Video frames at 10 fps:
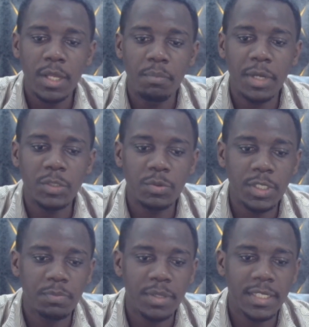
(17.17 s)
but we
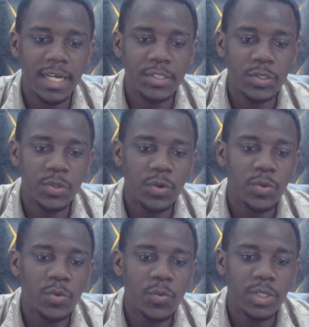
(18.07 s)
respect
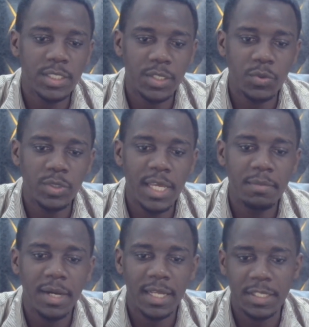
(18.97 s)
Arsenal, which is a good
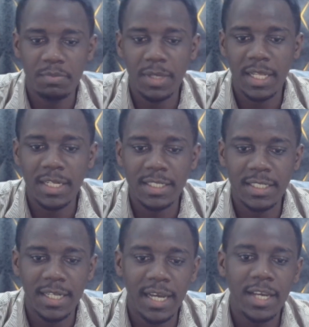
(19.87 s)
team against Mikel
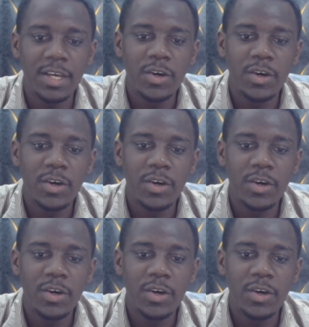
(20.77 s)
Arteta,